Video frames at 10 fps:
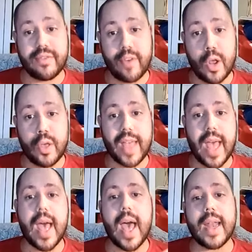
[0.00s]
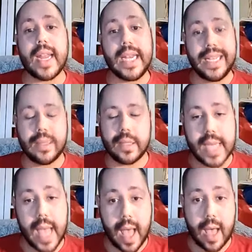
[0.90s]
follow that and it leads
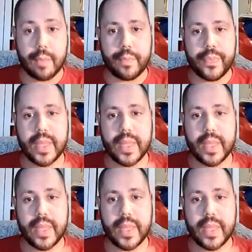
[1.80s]
to harm,